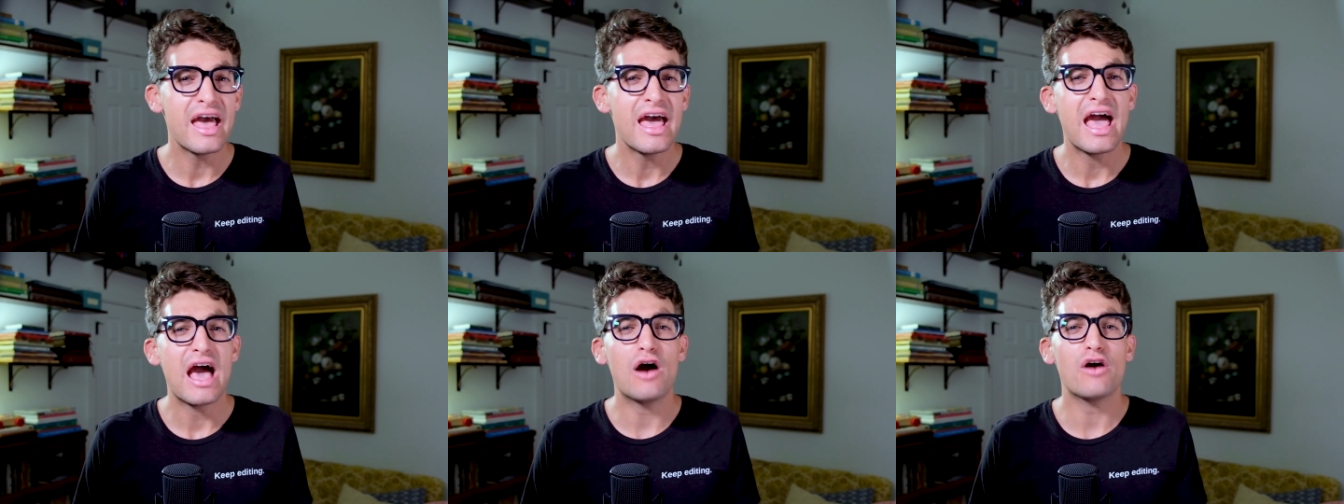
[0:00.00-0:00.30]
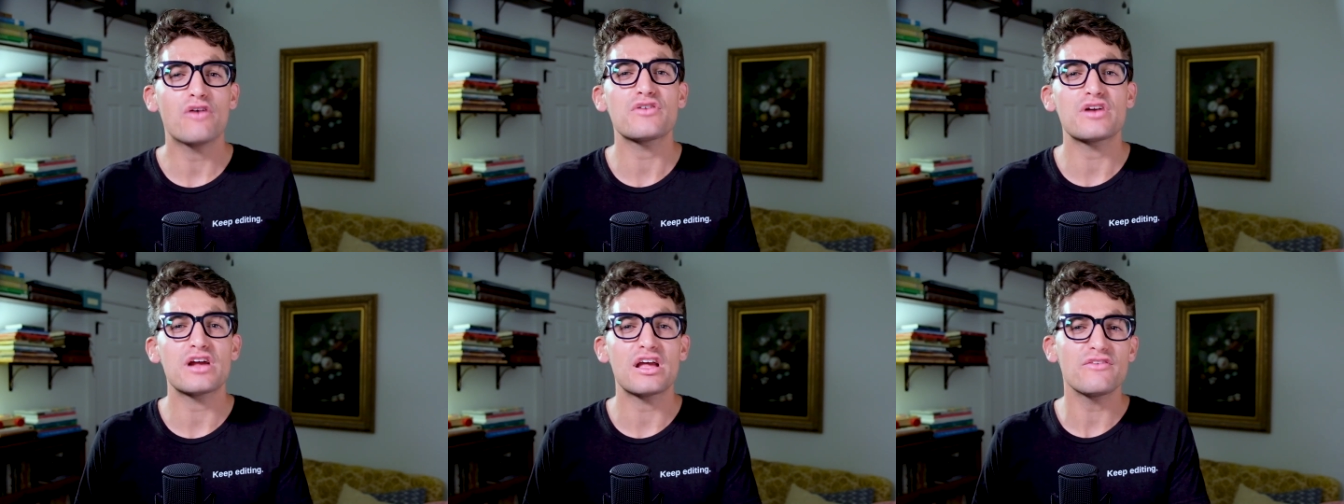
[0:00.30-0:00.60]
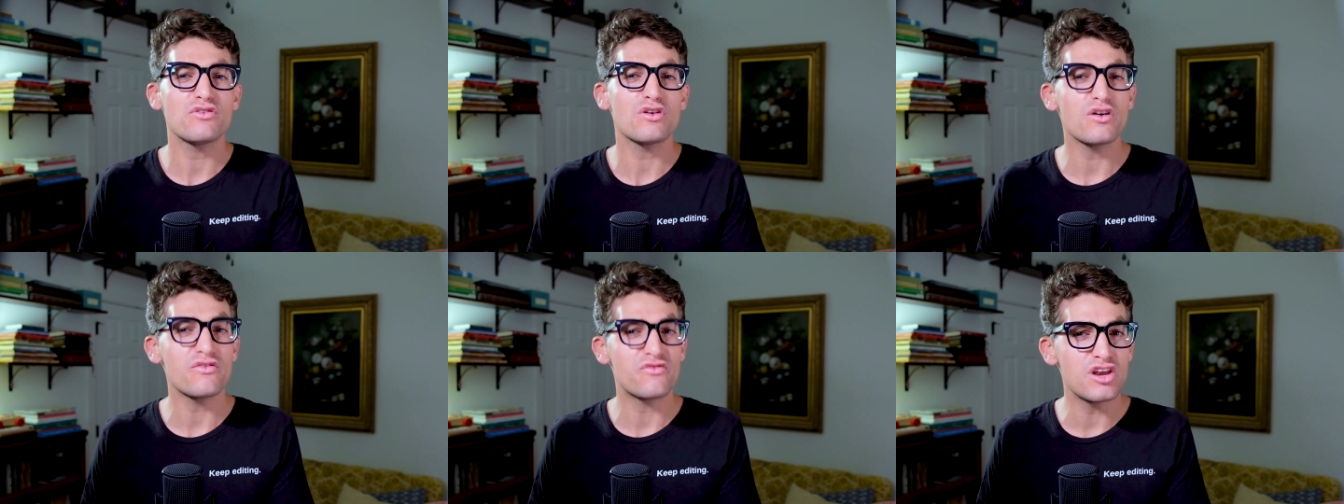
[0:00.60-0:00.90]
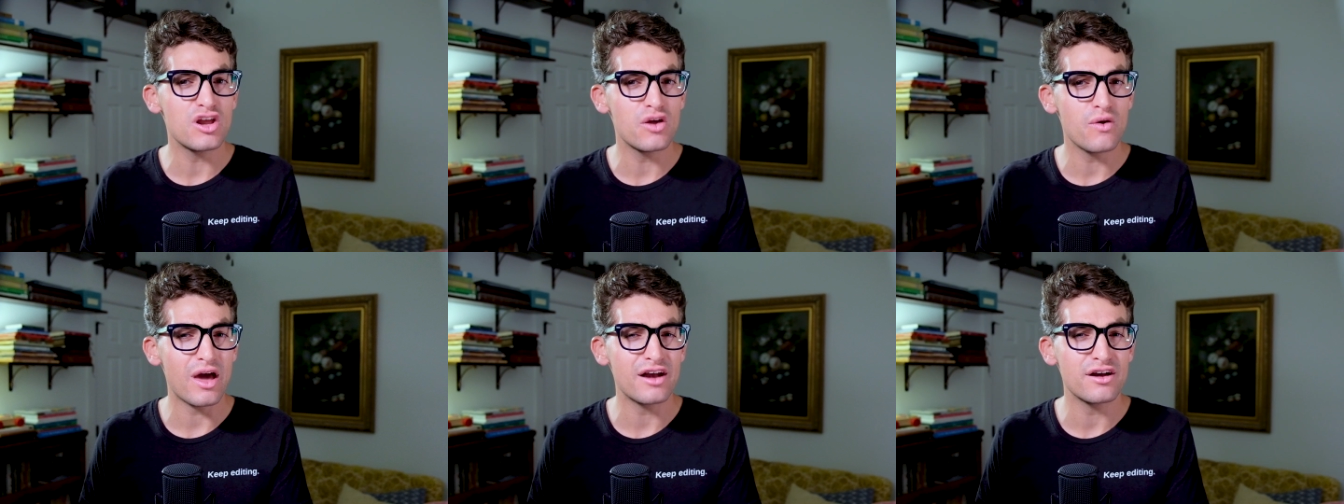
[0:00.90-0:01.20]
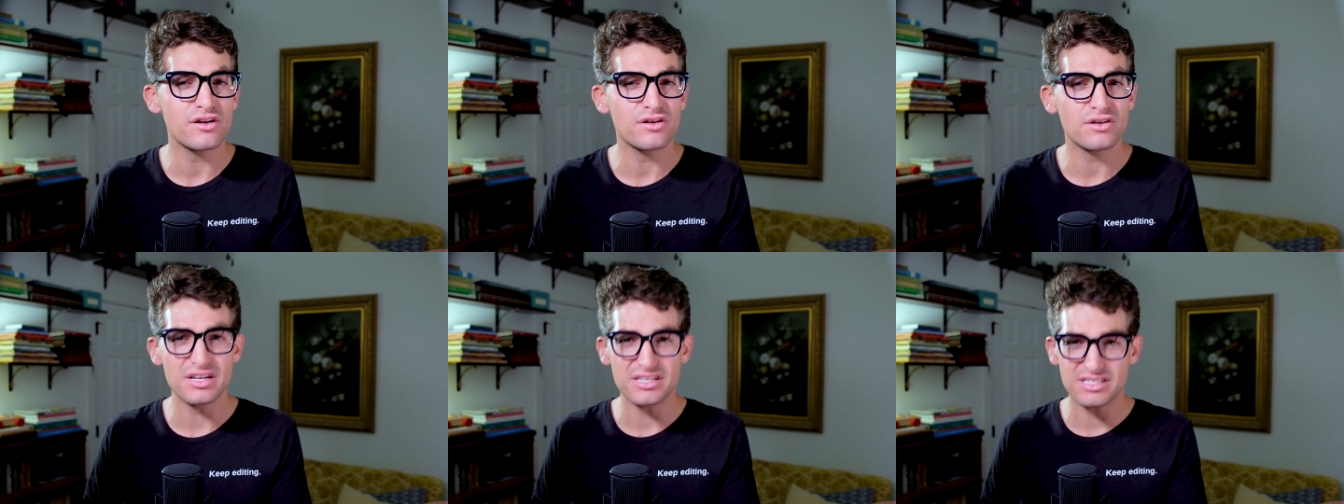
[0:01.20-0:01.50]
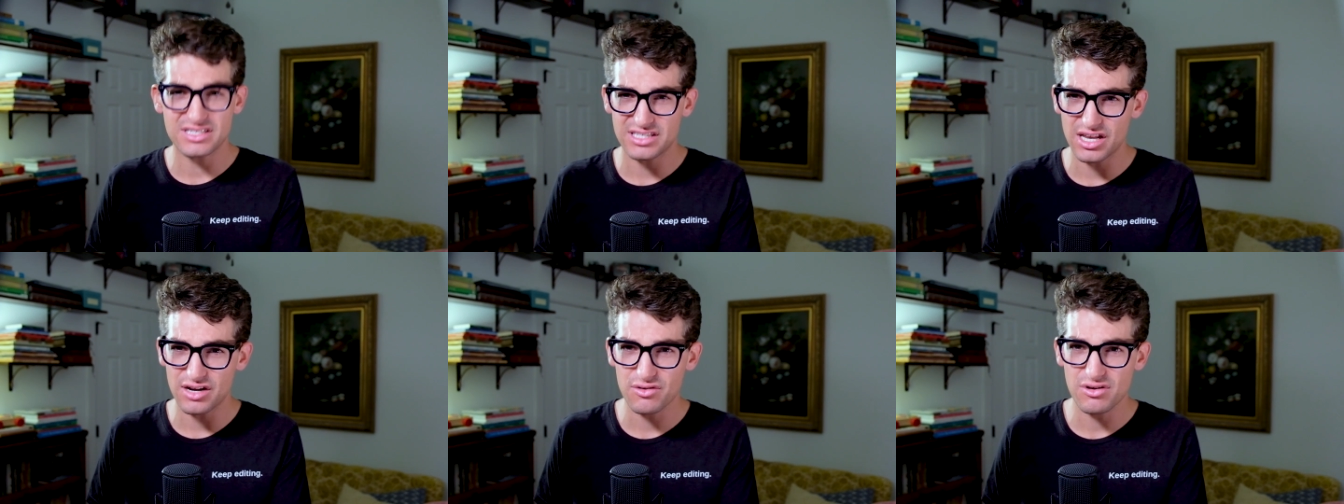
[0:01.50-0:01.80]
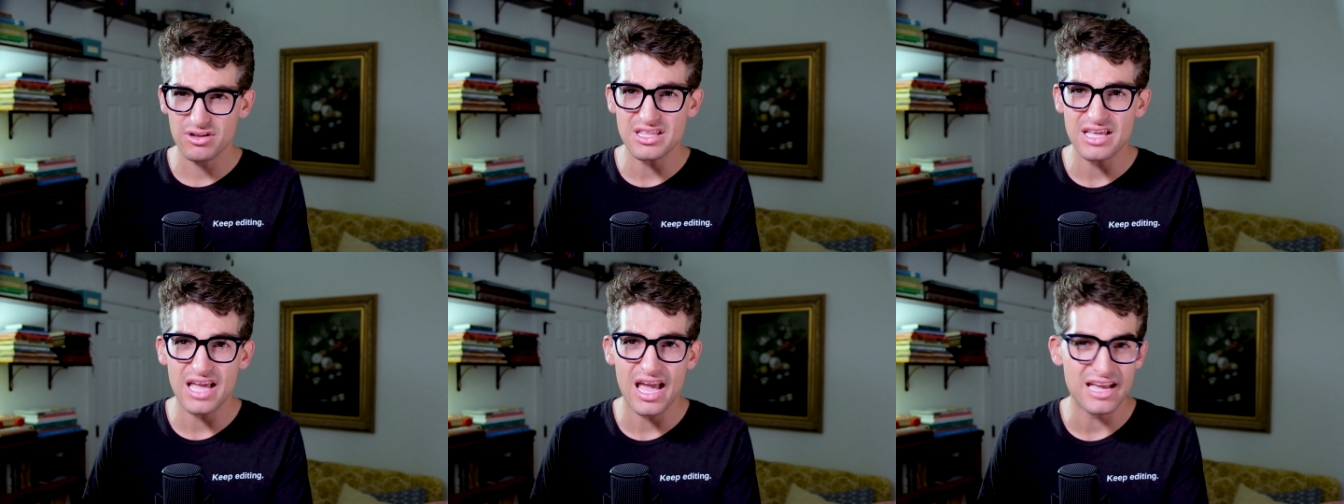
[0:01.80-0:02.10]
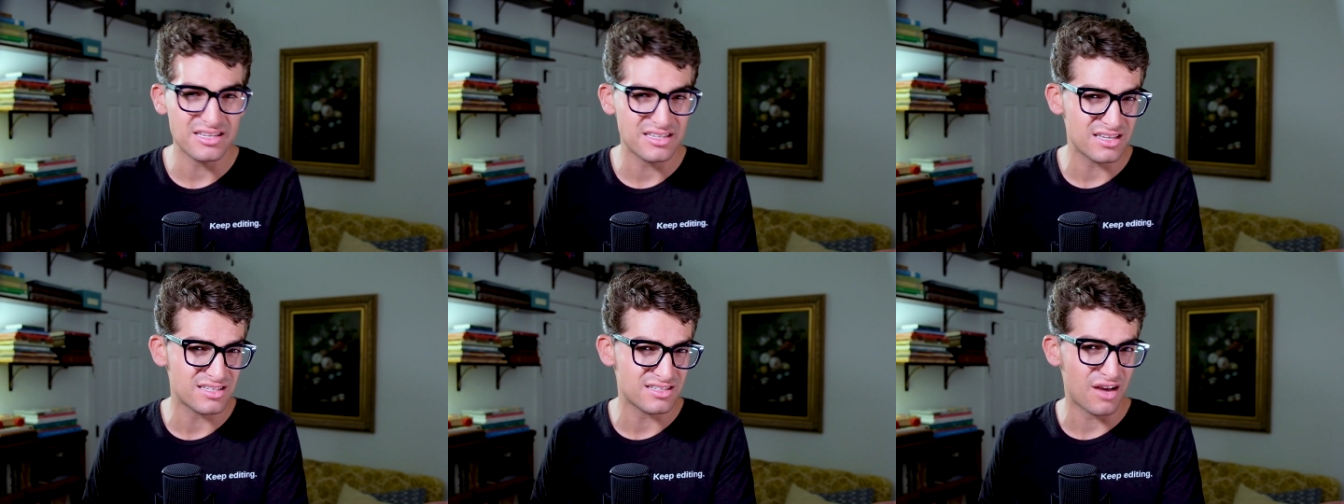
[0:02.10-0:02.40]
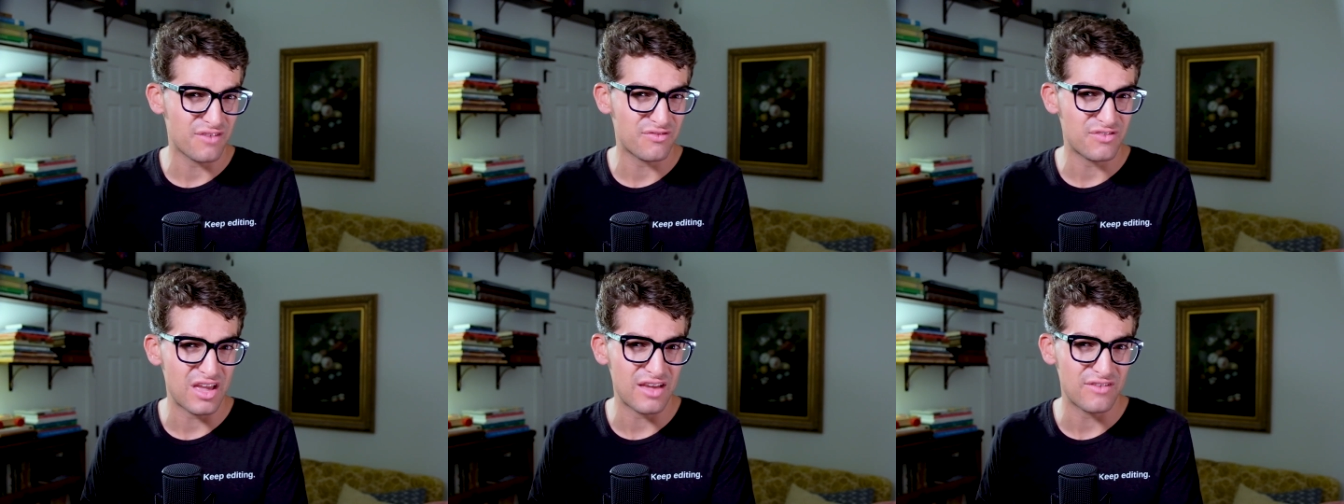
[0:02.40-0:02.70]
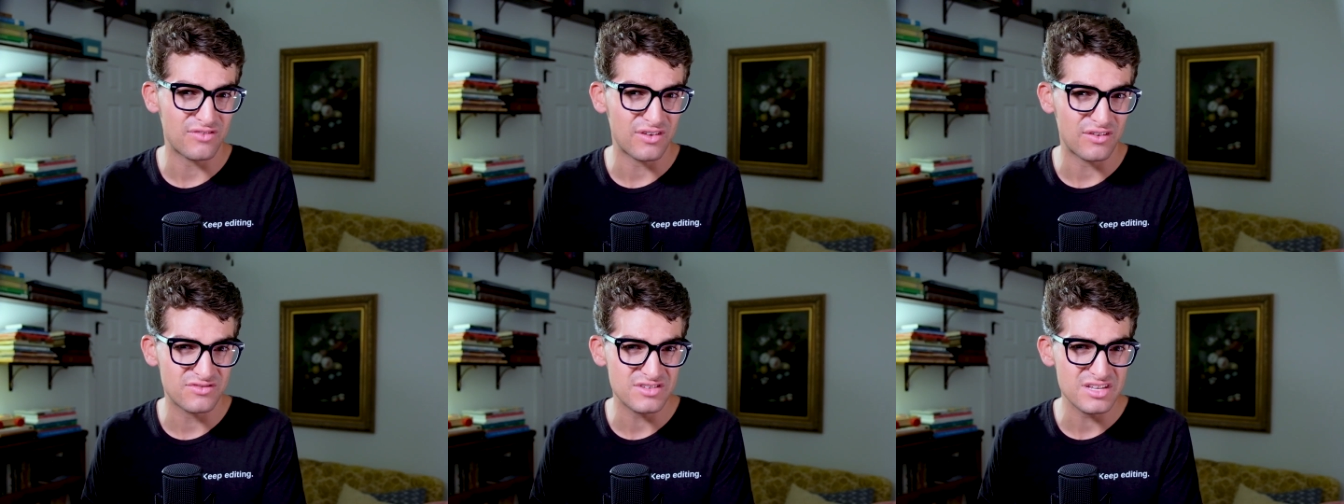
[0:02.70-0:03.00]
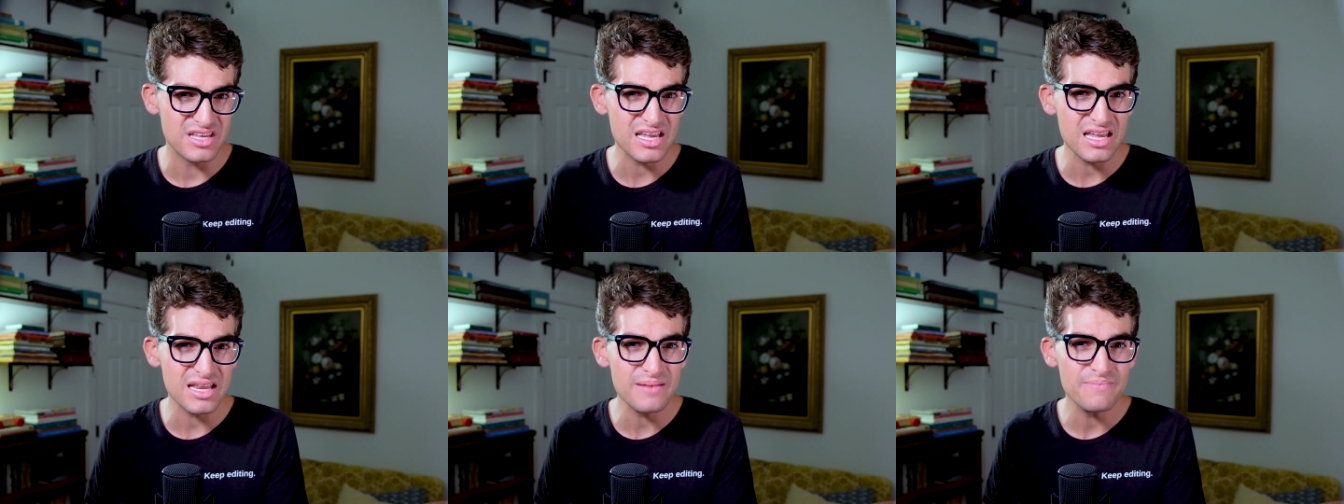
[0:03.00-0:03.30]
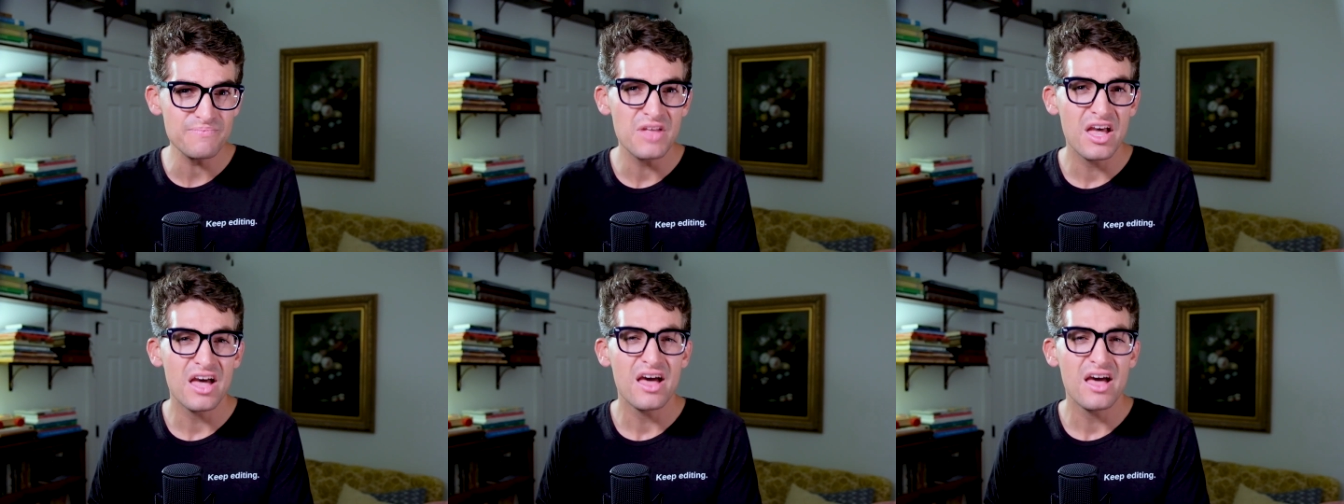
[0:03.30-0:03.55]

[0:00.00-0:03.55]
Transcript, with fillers: However, if you're a video editor considering the Asus TUF A fifteen,